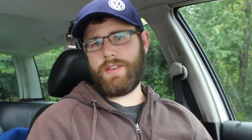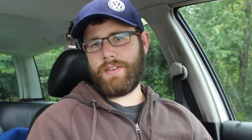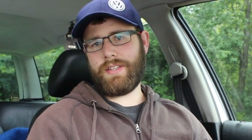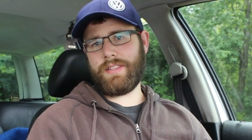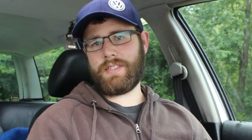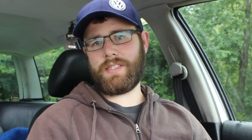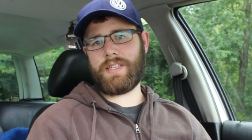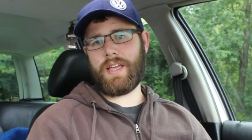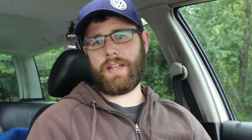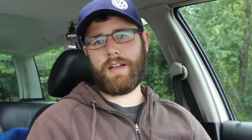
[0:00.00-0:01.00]
needless to
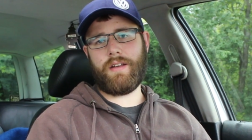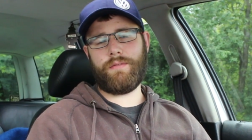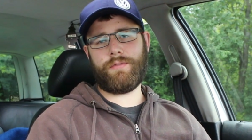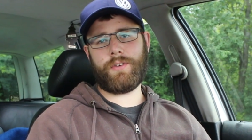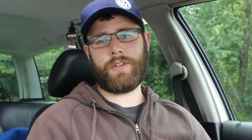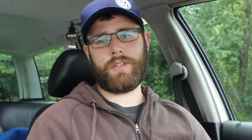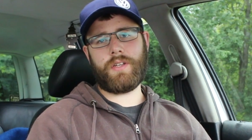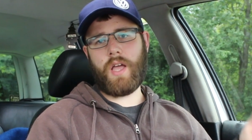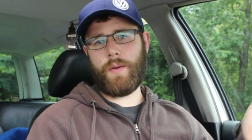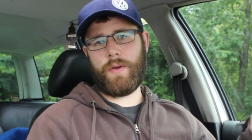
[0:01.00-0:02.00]
say,
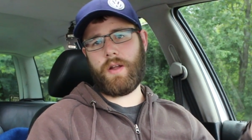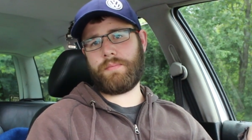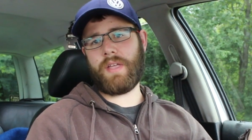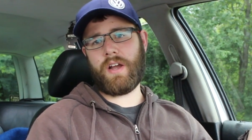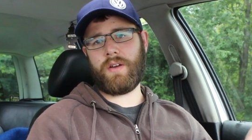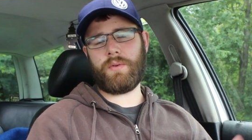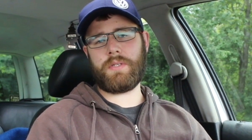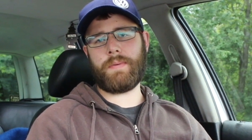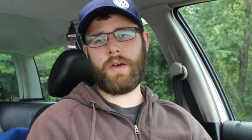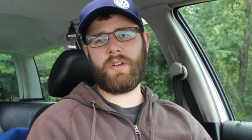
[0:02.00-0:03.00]
I went up there and it
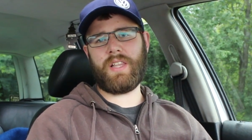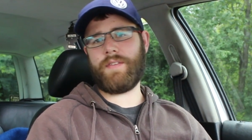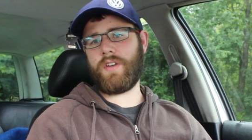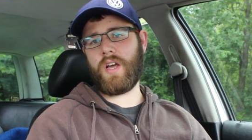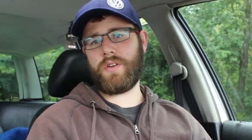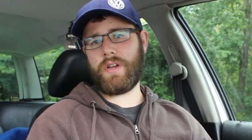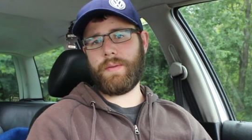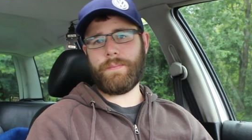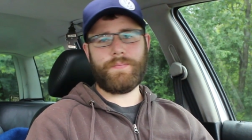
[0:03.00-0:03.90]
was about $1,100.